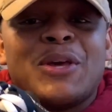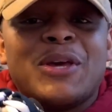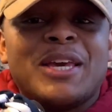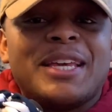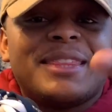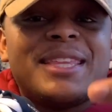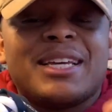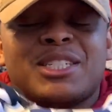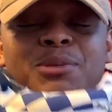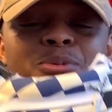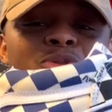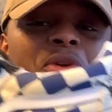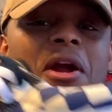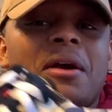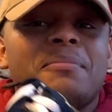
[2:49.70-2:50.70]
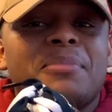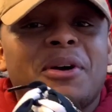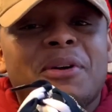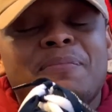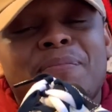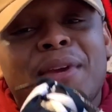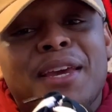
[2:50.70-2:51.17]
hit that subscribe
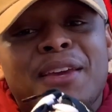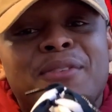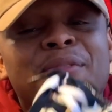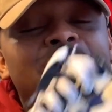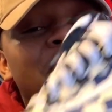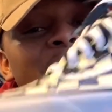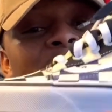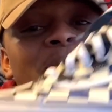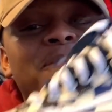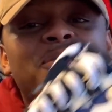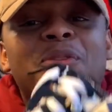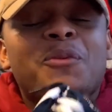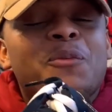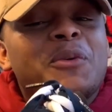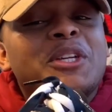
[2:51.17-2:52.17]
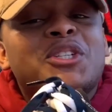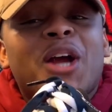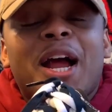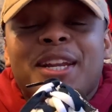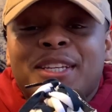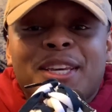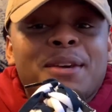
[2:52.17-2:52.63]
button, man. We
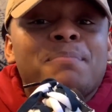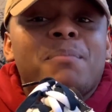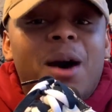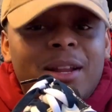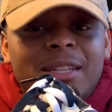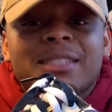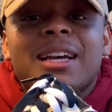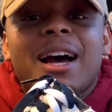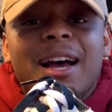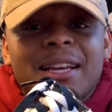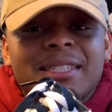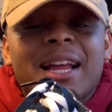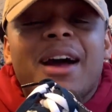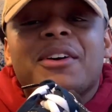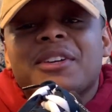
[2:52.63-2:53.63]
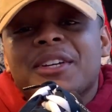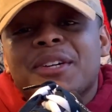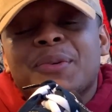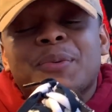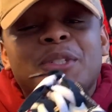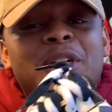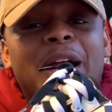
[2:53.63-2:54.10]
trying to get monetized out here.
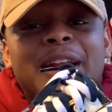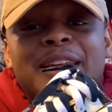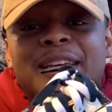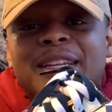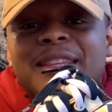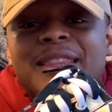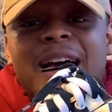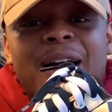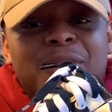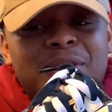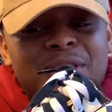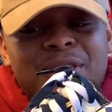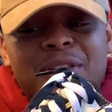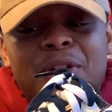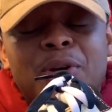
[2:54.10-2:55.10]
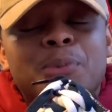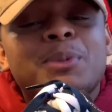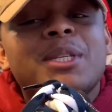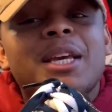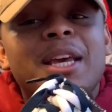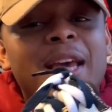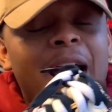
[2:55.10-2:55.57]
We're trying to hit 1,000 subs.
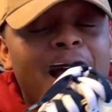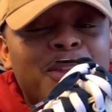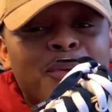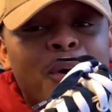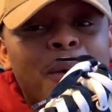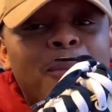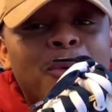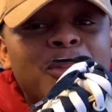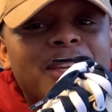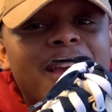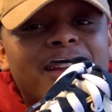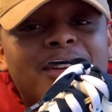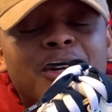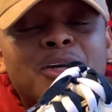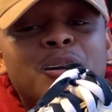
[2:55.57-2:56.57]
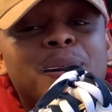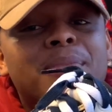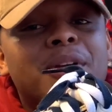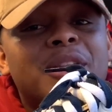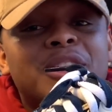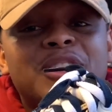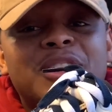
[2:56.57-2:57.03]
I know I'm only at 100,
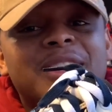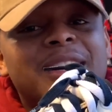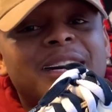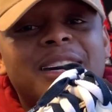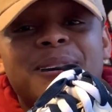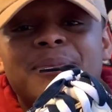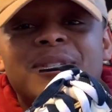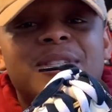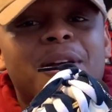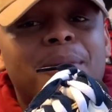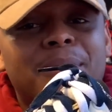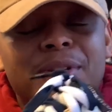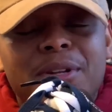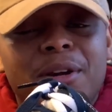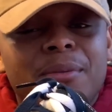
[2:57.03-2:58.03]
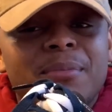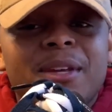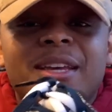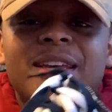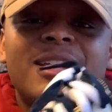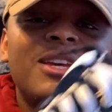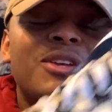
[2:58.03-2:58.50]
but let's just keep subbing
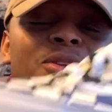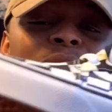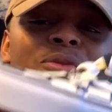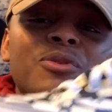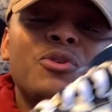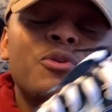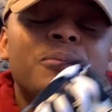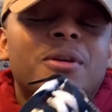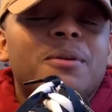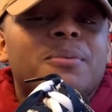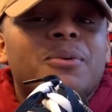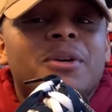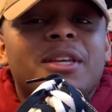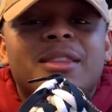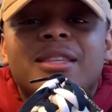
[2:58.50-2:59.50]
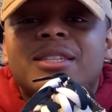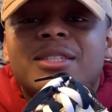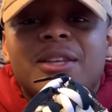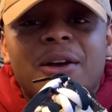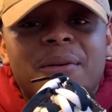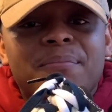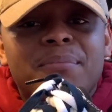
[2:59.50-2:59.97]
up. New people, hit the
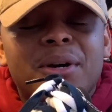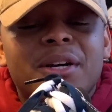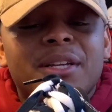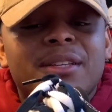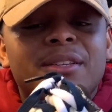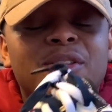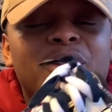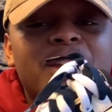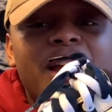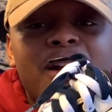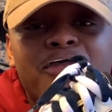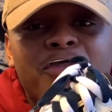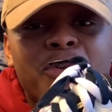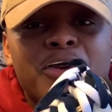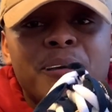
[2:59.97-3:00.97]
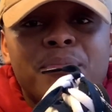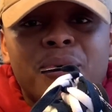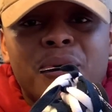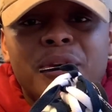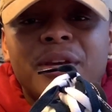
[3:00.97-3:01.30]
sub button. Look out for your boy.